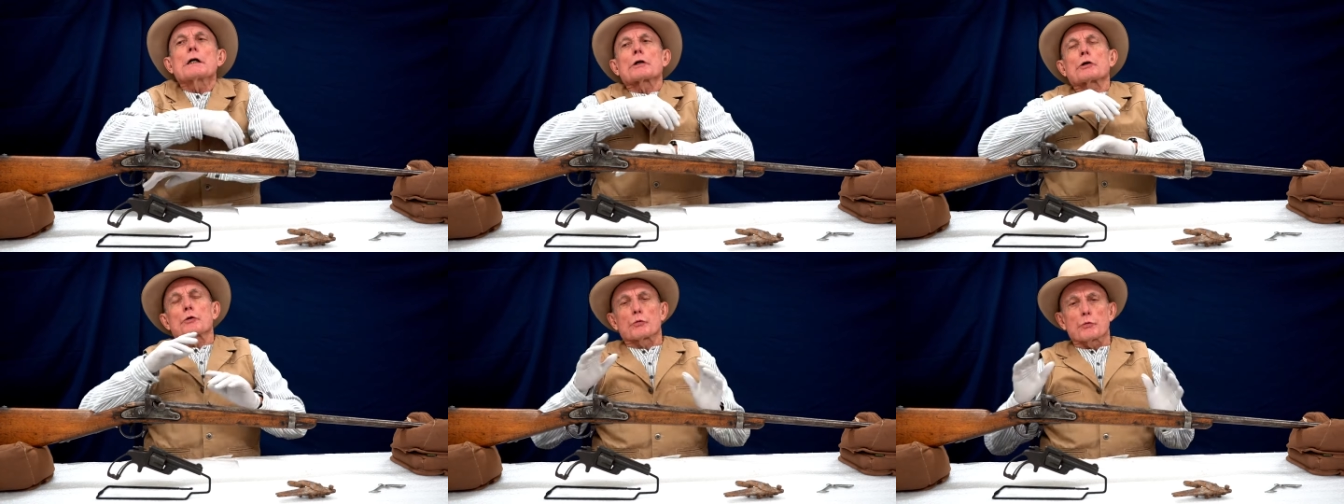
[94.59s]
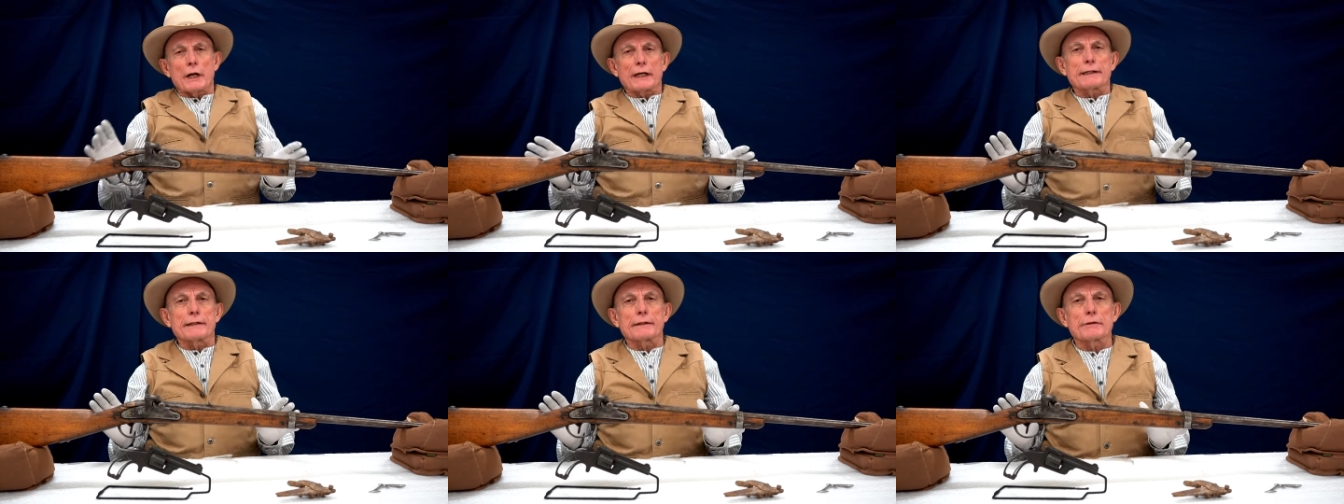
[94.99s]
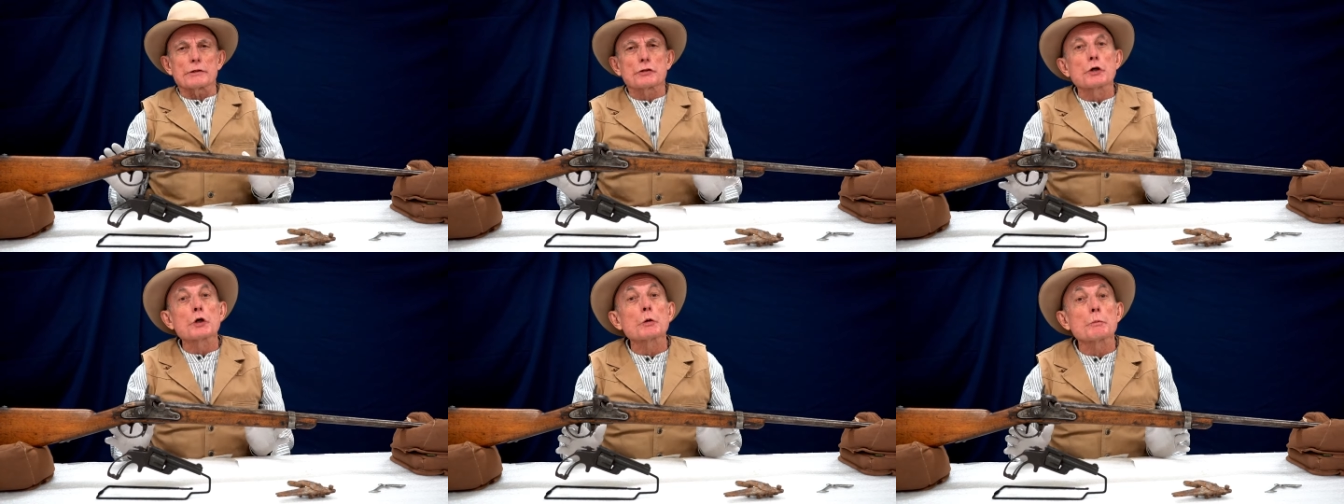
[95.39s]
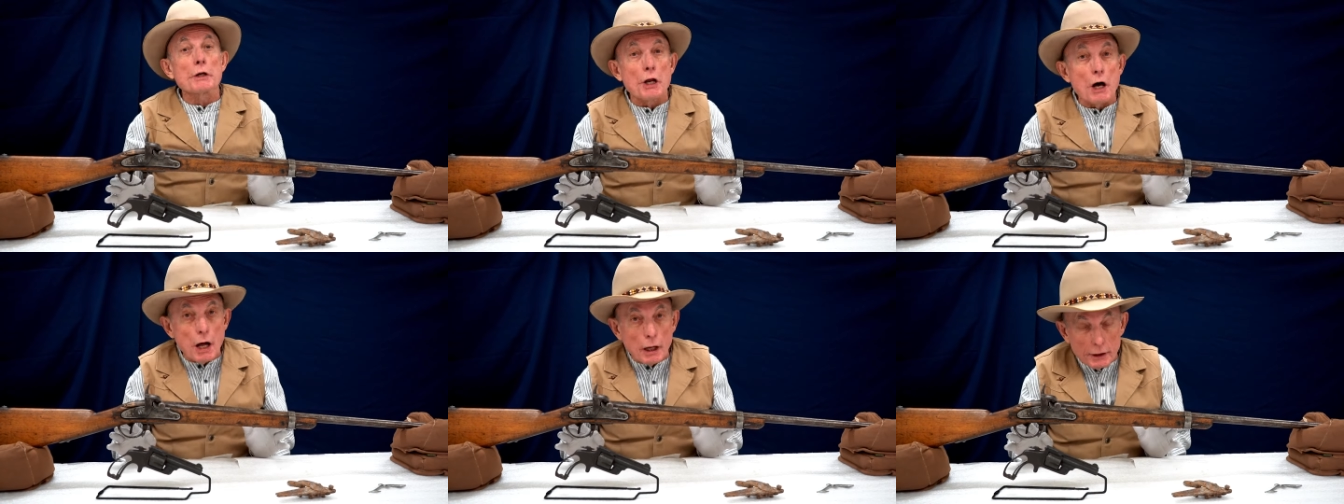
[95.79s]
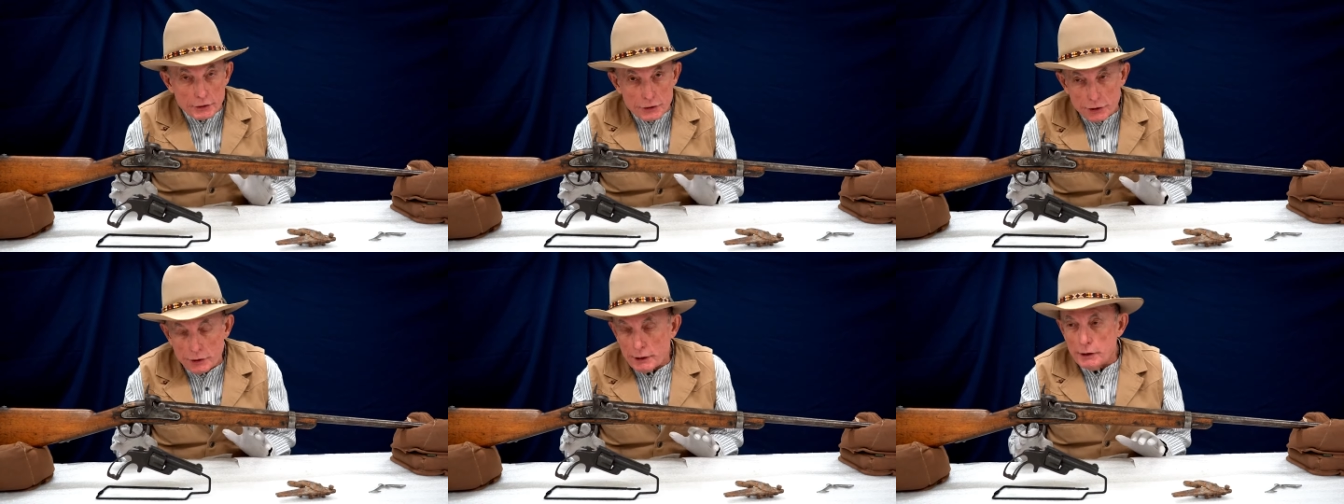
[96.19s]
correcting the terminology.